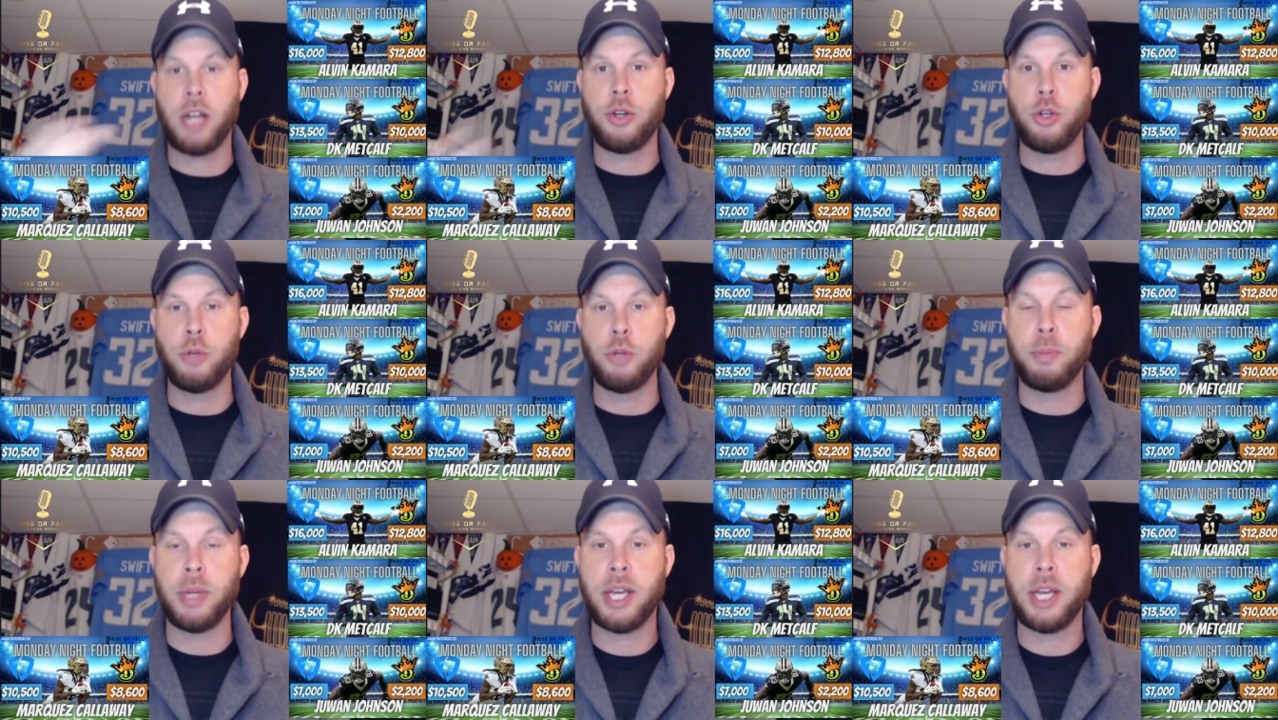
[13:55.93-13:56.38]

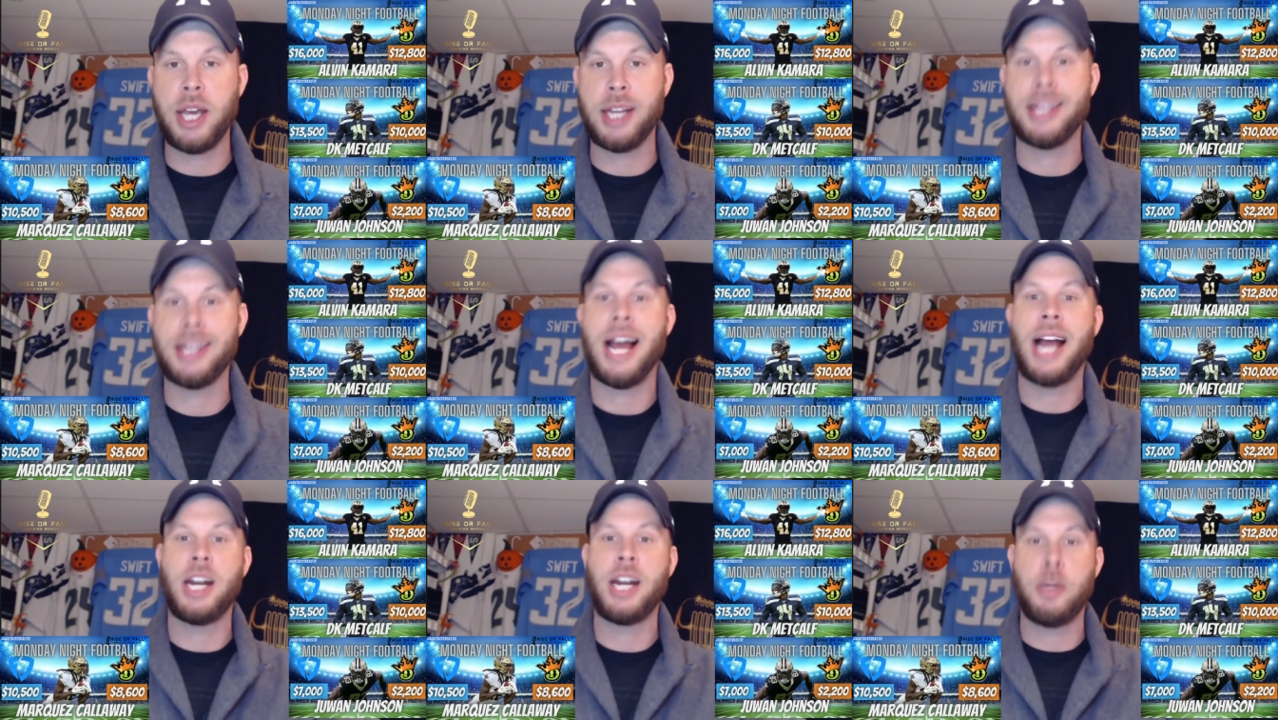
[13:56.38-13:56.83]
duplicate
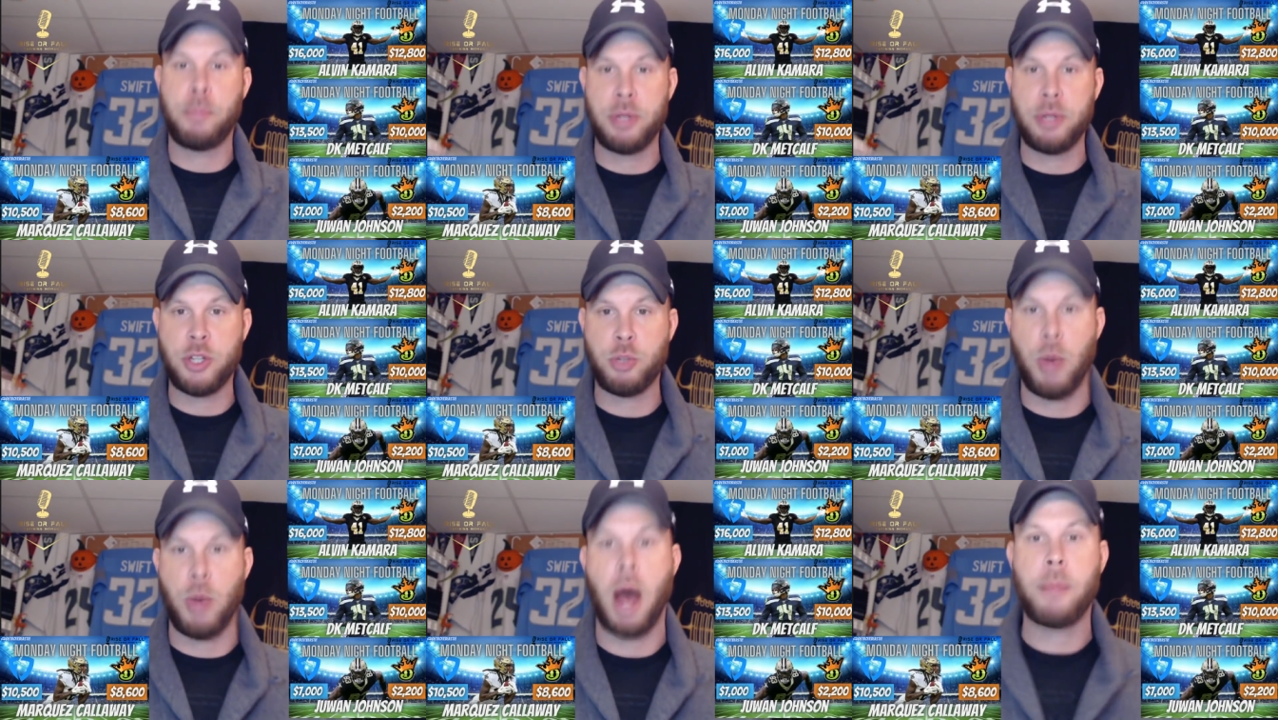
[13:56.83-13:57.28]
lineup and
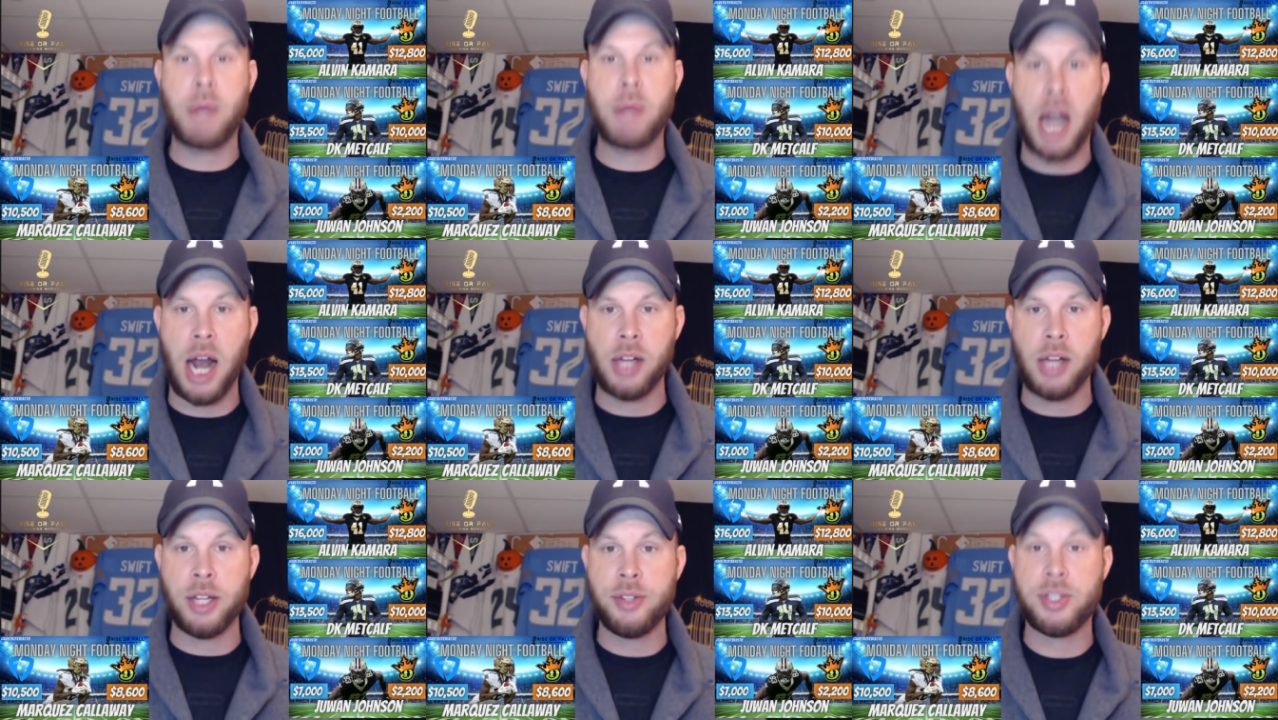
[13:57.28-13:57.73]
swap
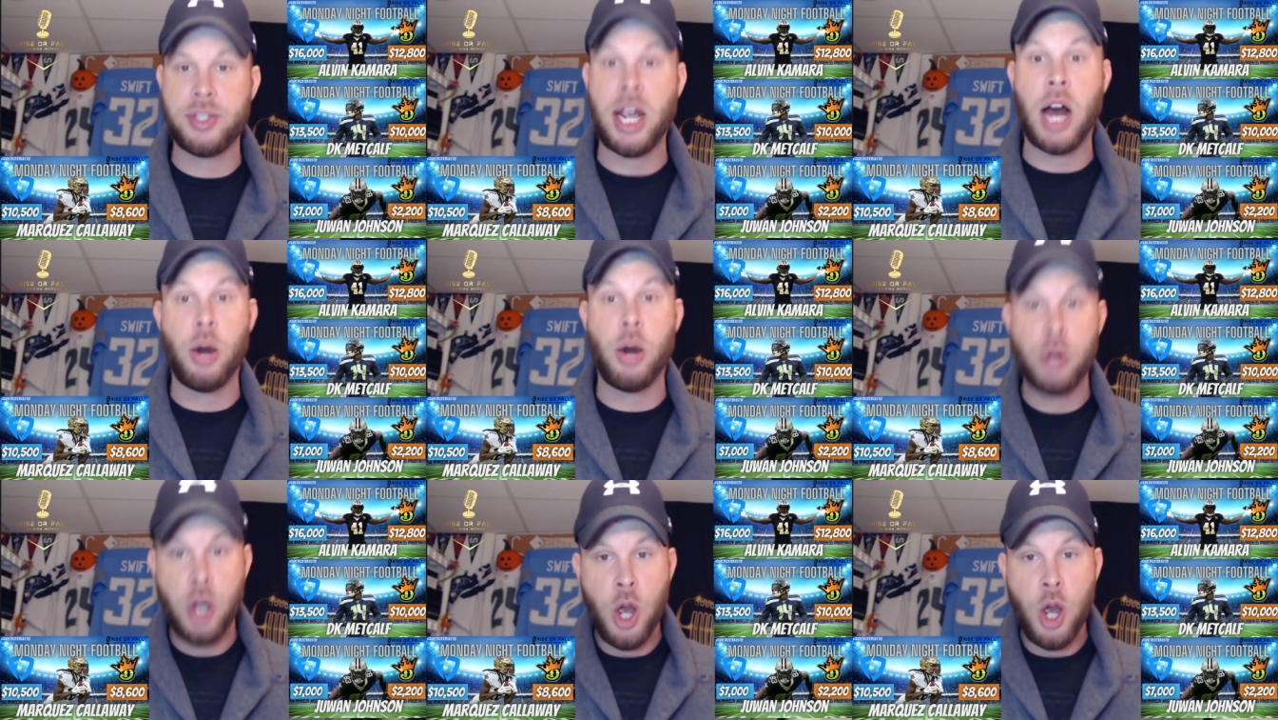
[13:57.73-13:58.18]
Collins
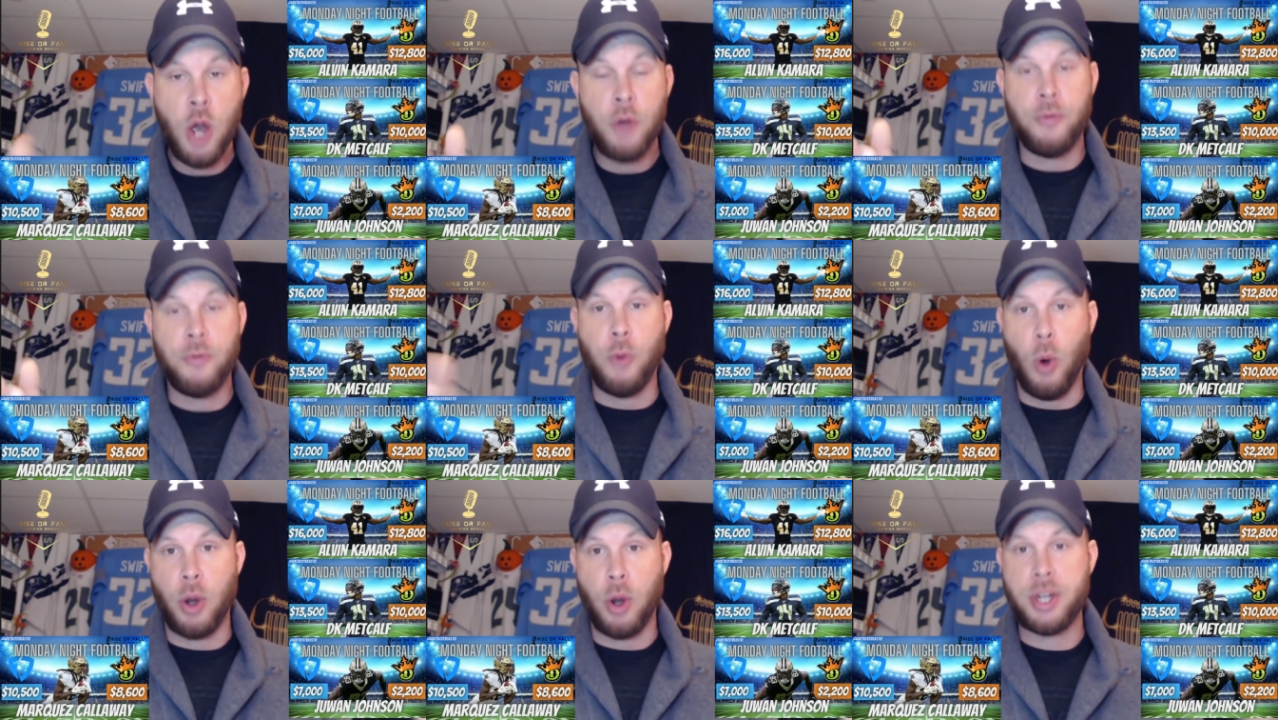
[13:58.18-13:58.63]
out
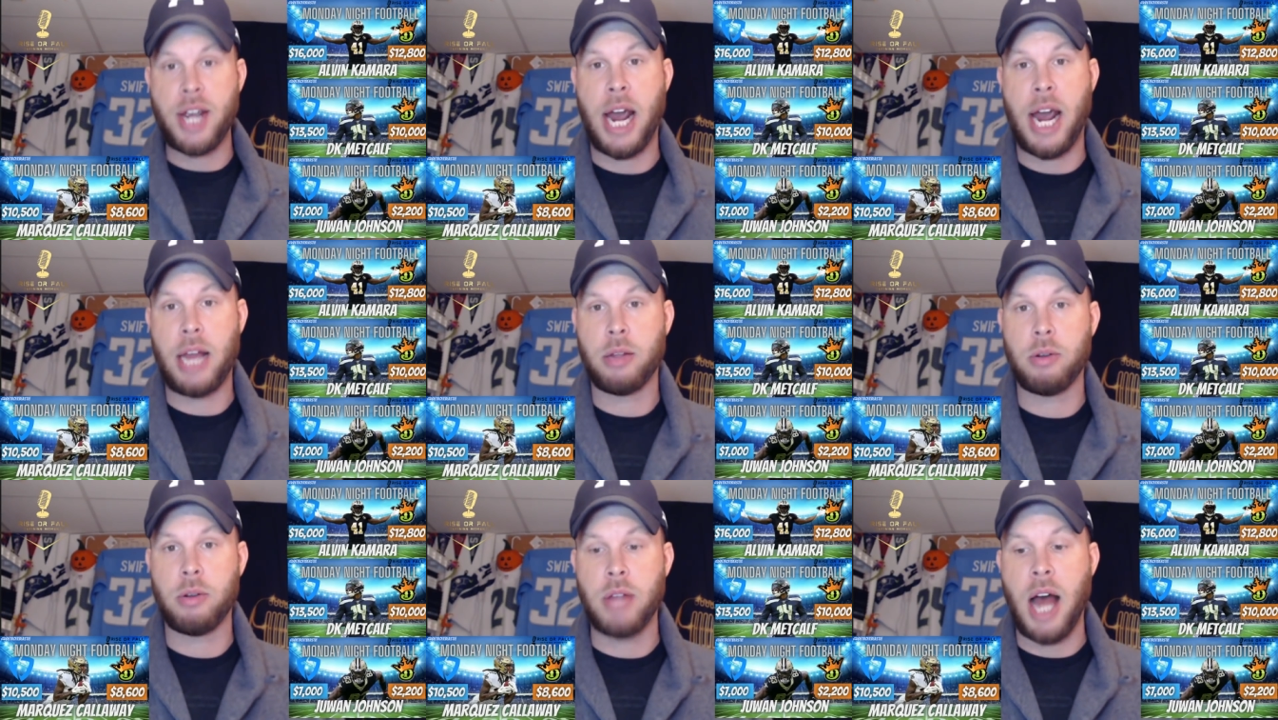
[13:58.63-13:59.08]
for
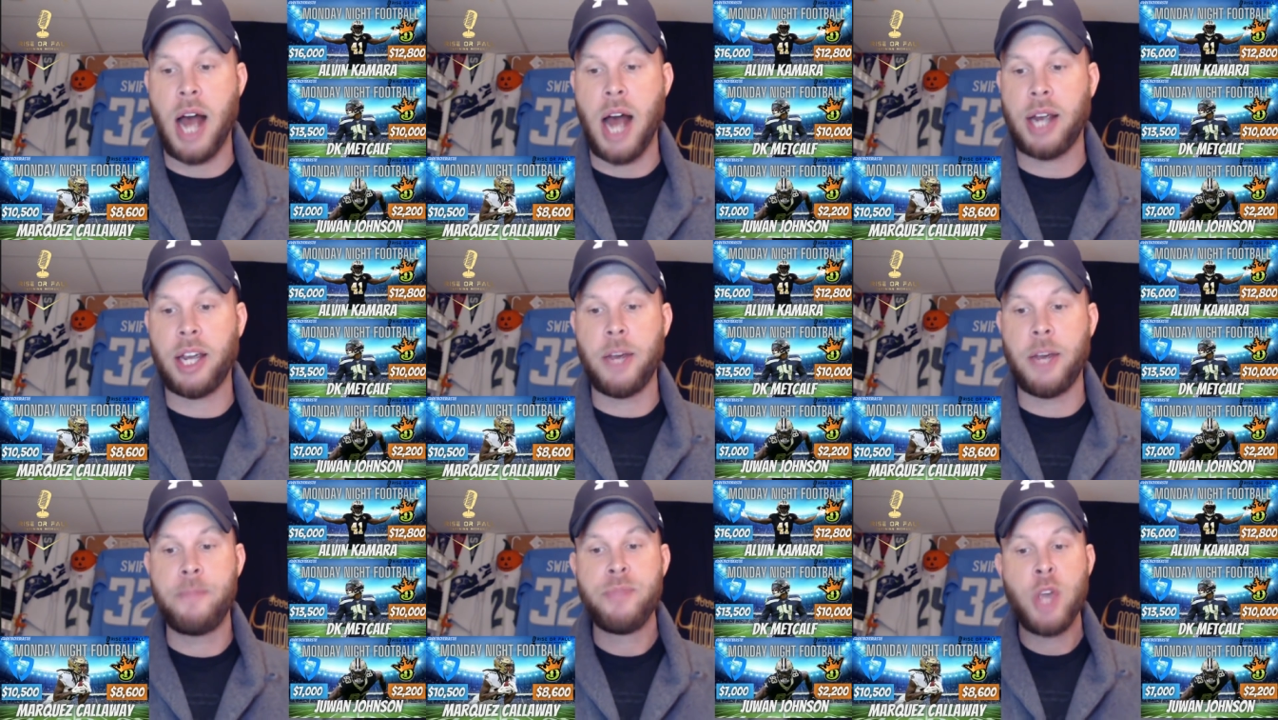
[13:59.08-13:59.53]
Tyler
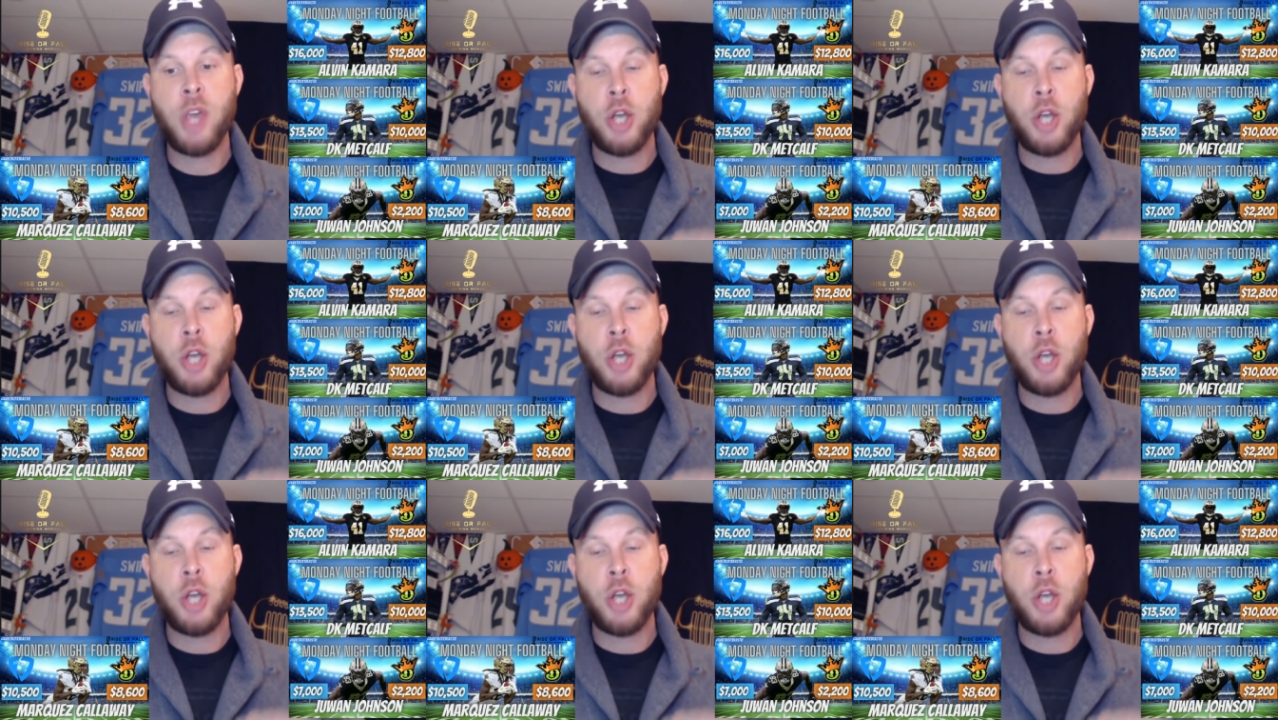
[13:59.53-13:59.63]
Lockett.